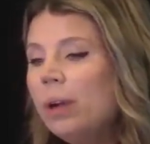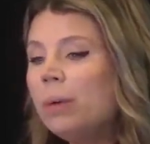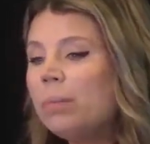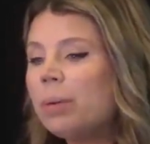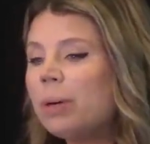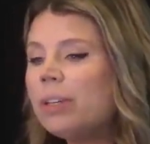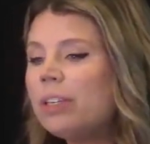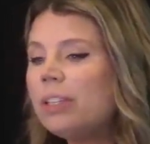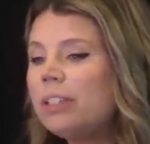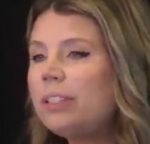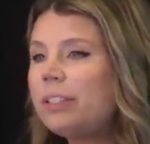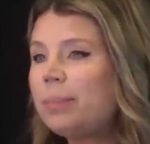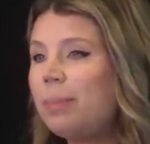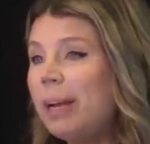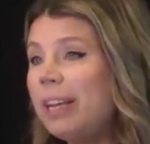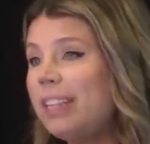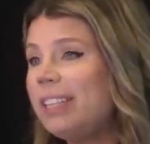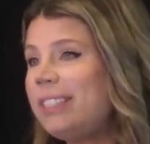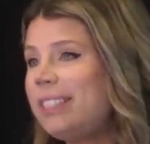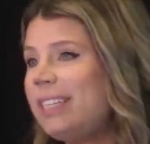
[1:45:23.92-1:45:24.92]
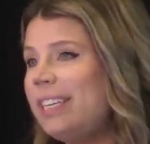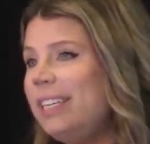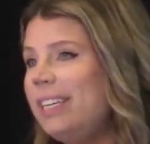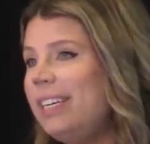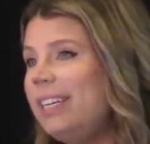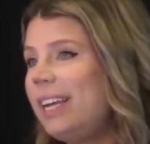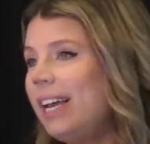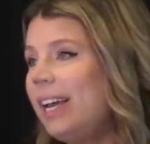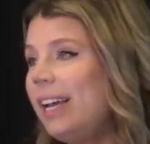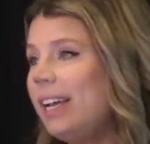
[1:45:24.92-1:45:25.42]
produced by the
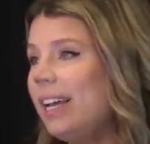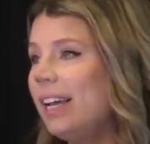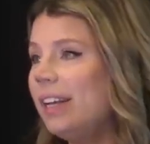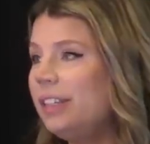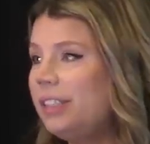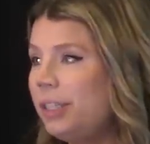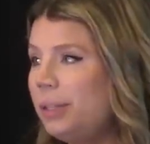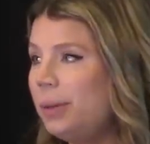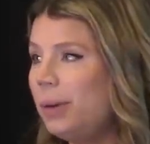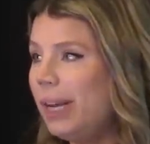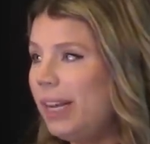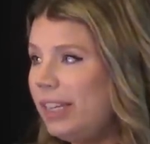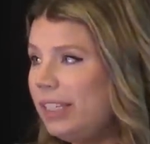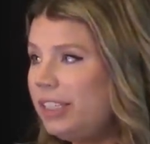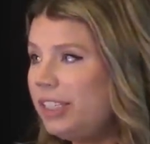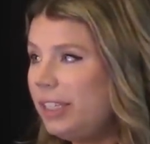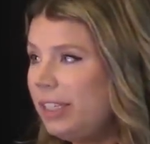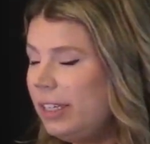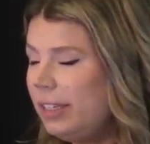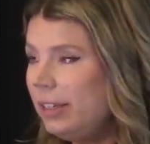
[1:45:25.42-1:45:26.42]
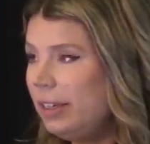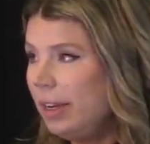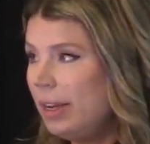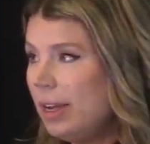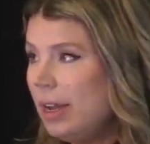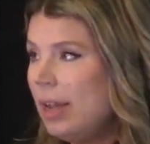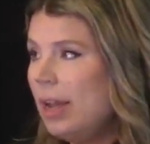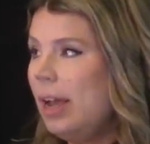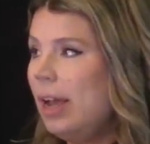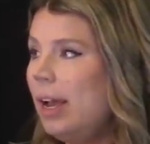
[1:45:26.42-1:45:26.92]
CDKN2A gene,
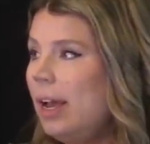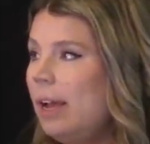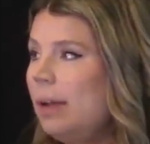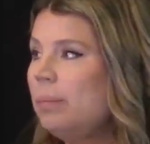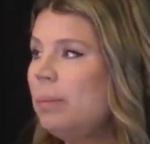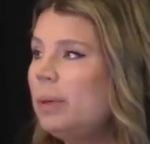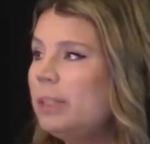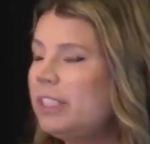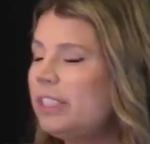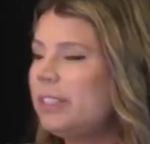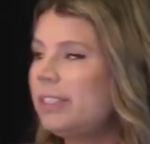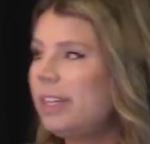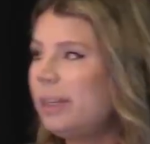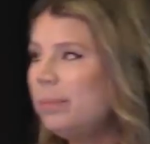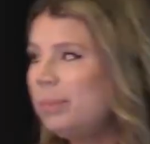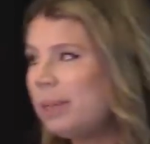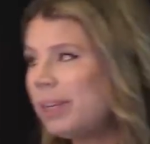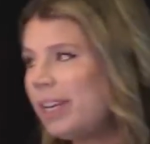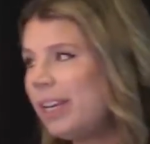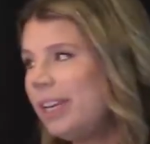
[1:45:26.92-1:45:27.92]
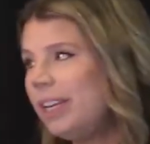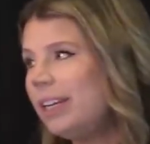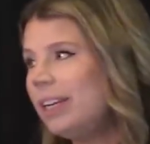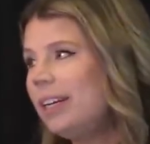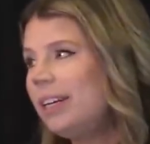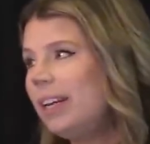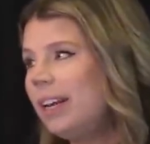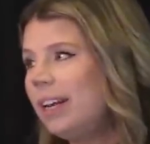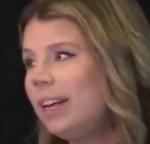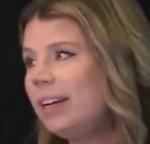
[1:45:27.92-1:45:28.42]
which is
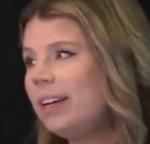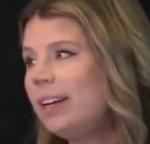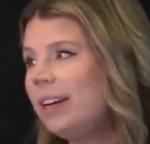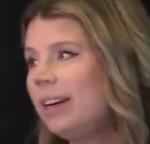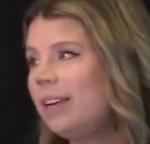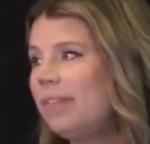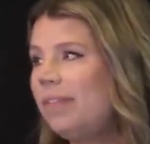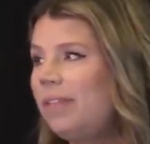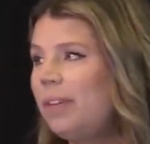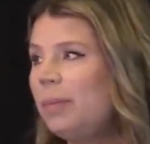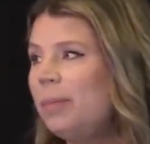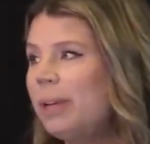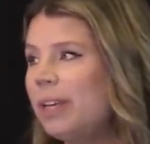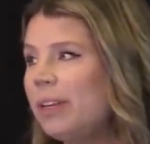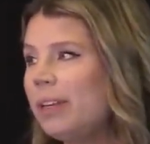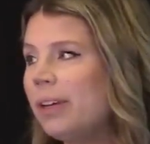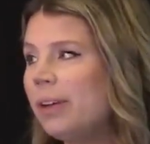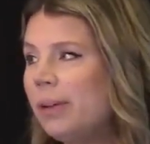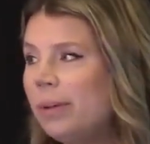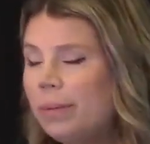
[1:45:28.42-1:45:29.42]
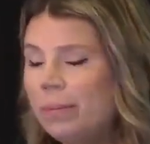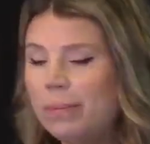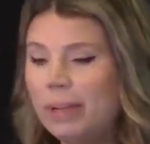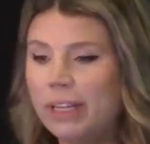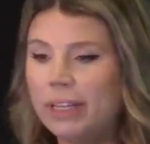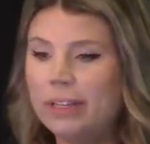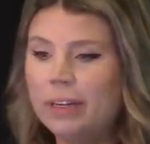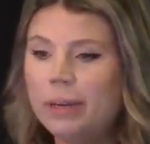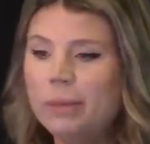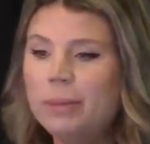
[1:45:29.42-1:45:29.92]
implicated in familial
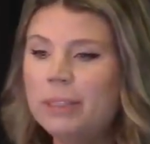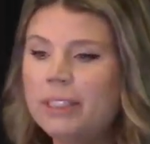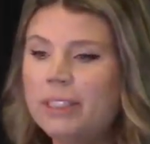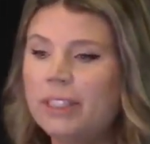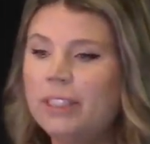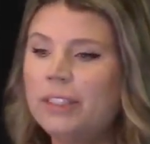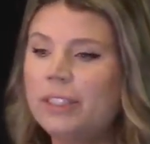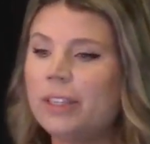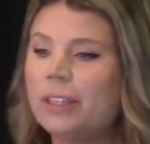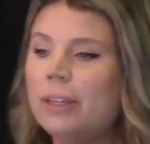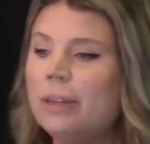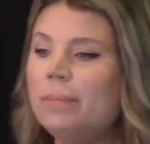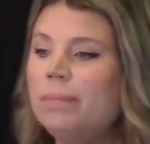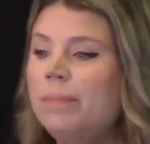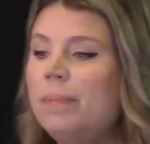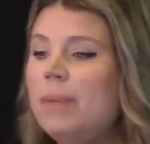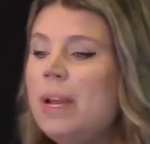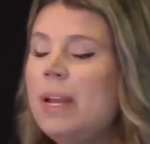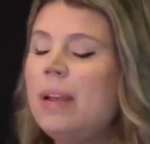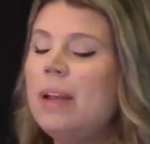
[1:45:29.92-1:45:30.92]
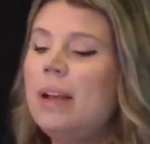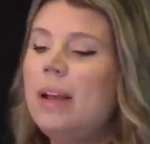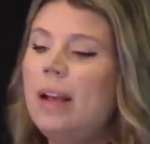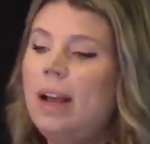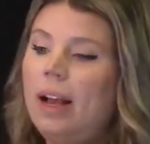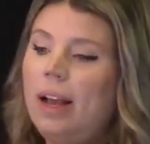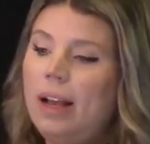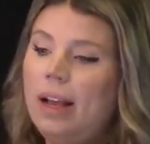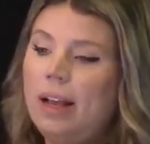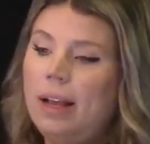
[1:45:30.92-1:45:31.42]
melanoma syndrome,
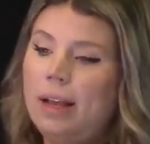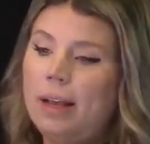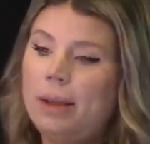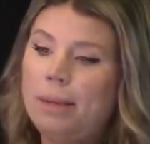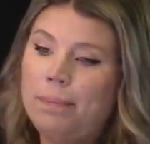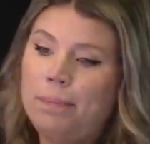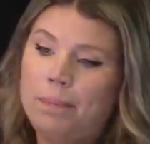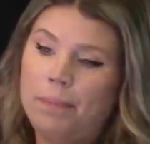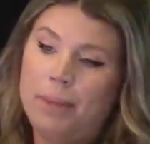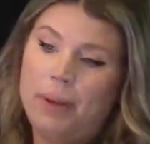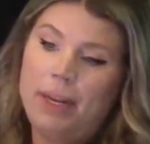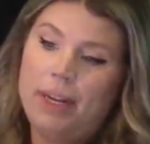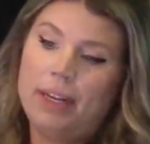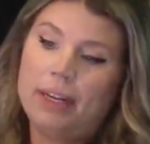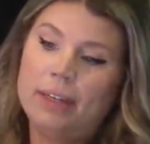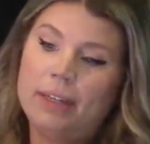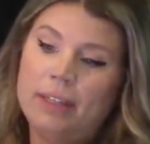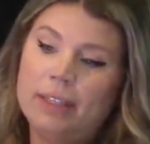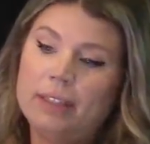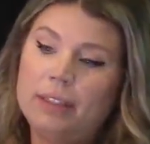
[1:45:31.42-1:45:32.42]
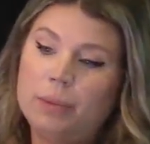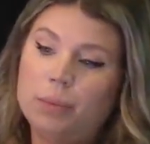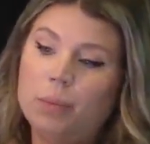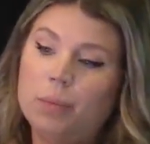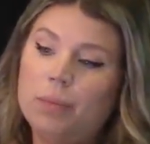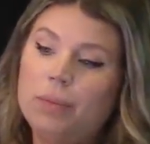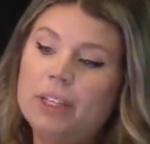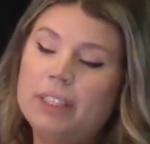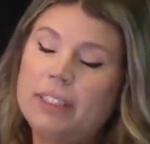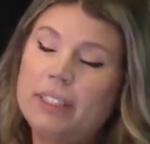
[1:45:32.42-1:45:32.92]
and is
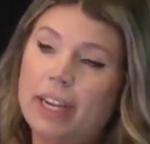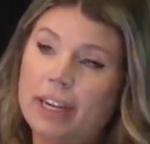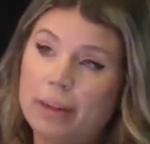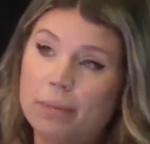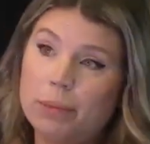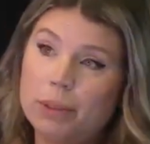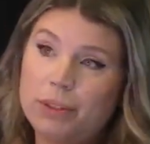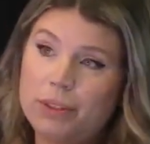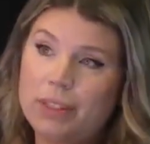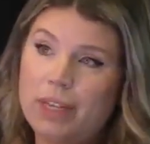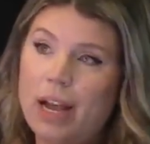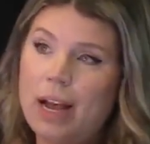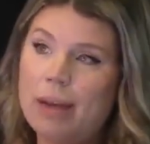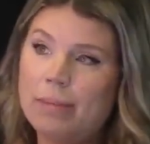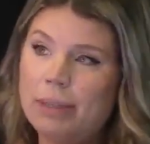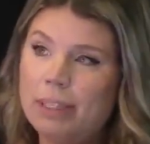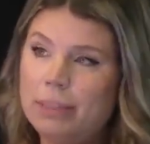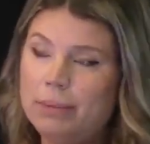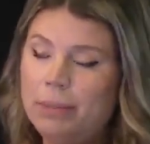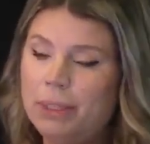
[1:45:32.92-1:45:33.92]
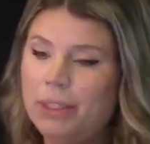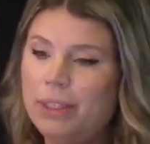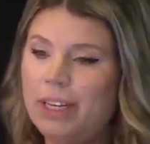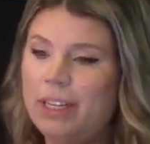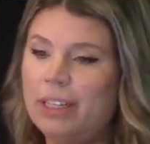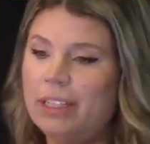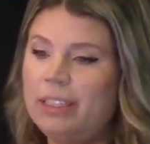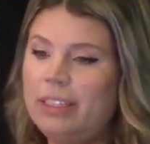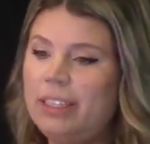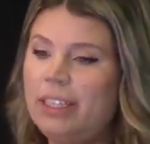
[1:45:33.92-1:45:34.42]
the second most common
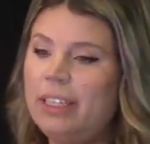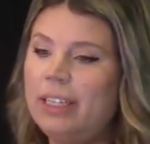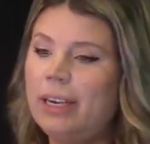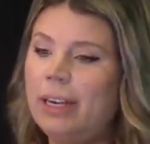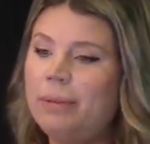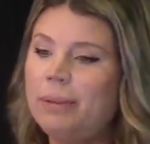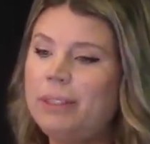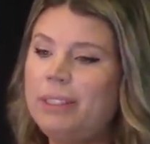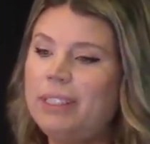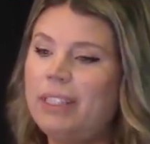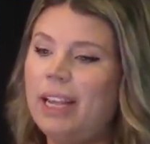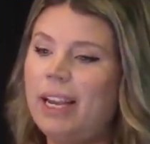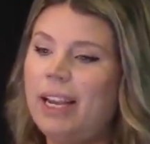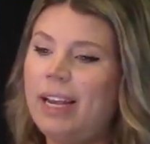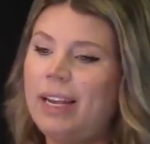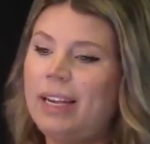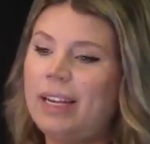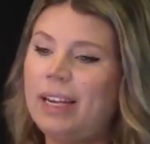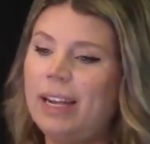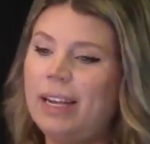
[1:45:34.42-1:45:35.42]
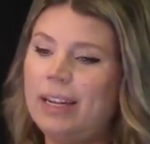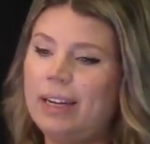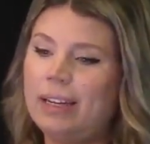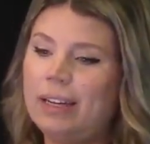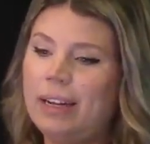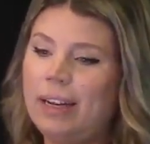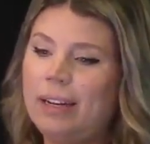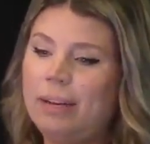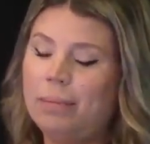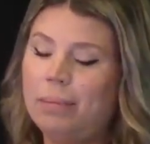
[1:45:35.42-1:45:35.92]
mutated gene, I would say,
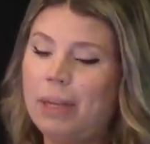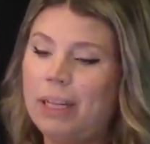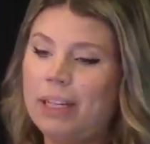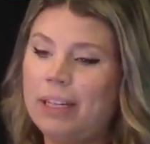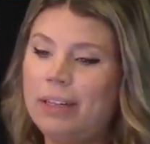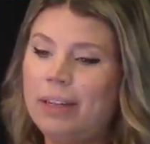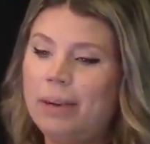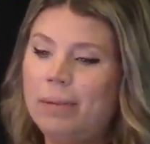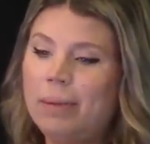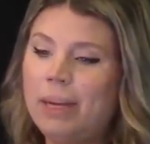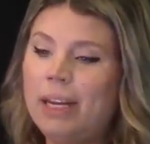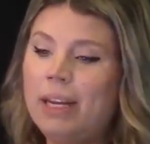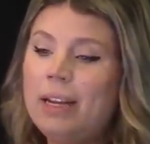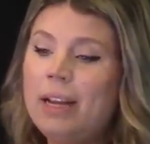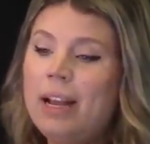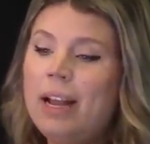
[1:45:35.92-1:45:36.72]
in melanoma.